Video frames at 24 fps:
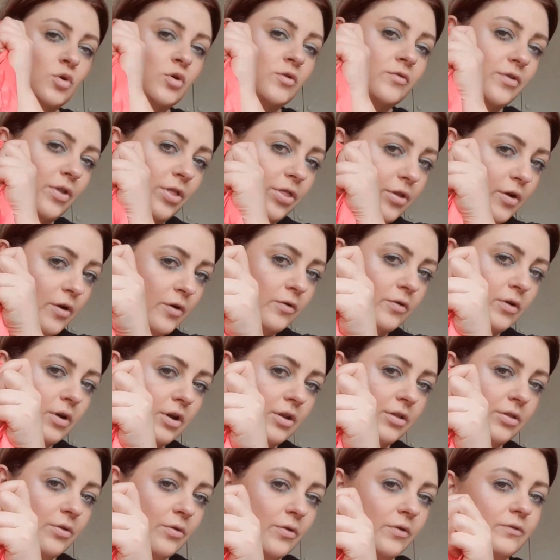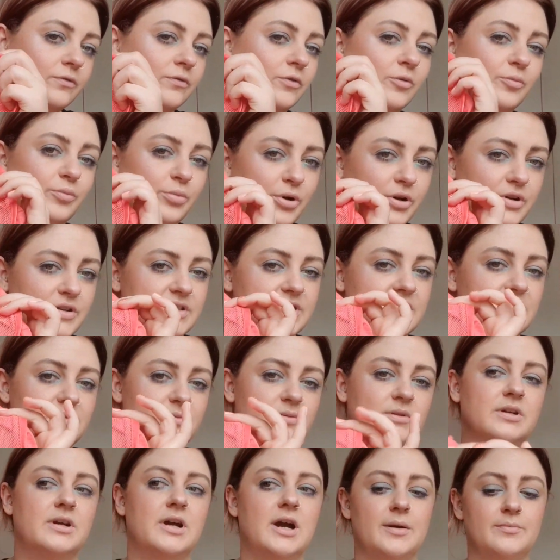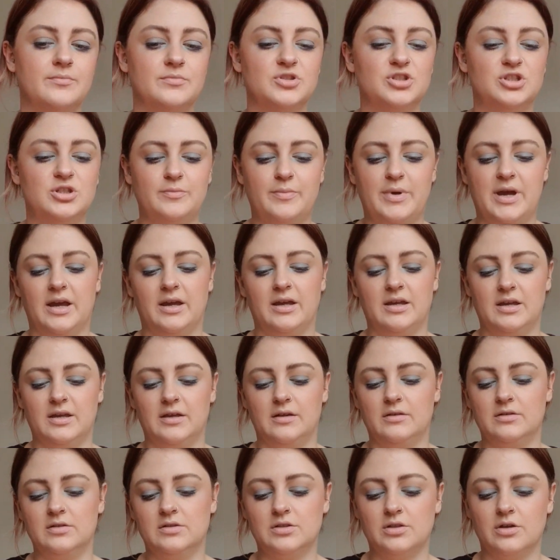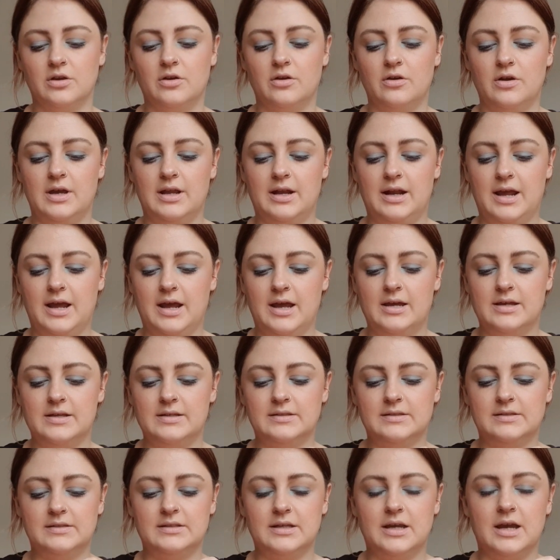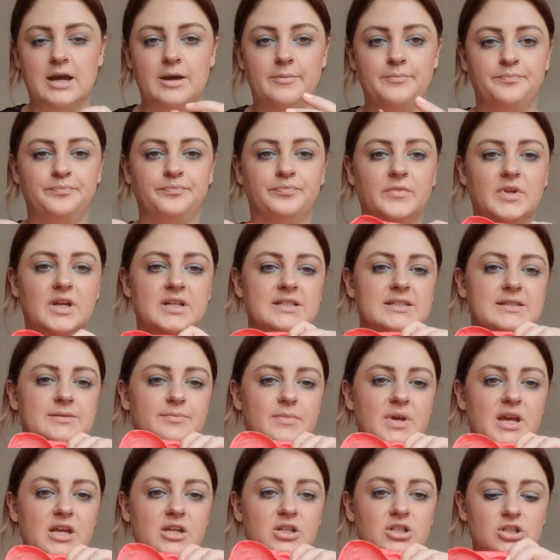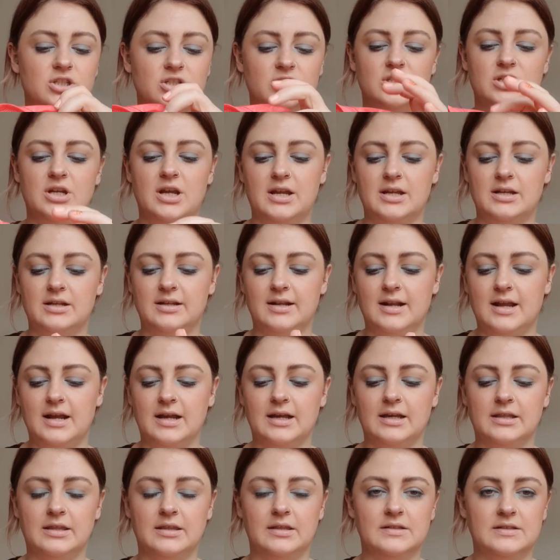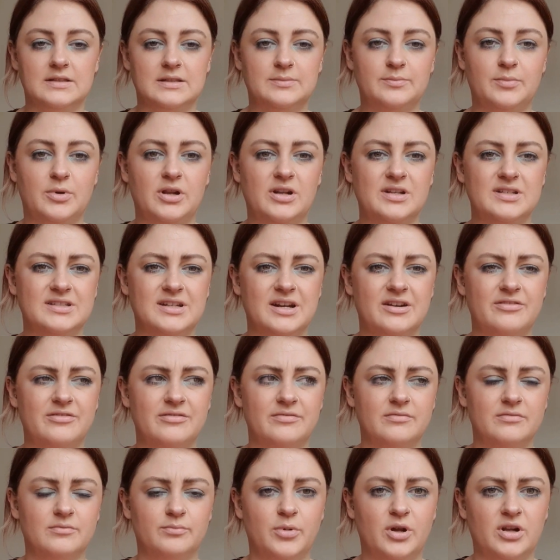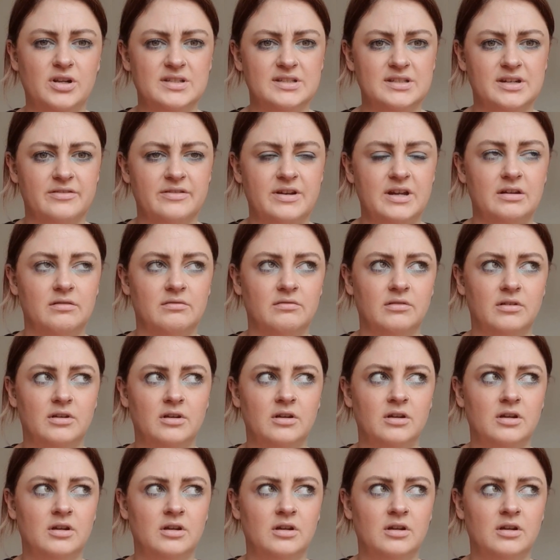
more of a thoughtful process when it comes to packing. So it has it's mesh and like this polystyrene,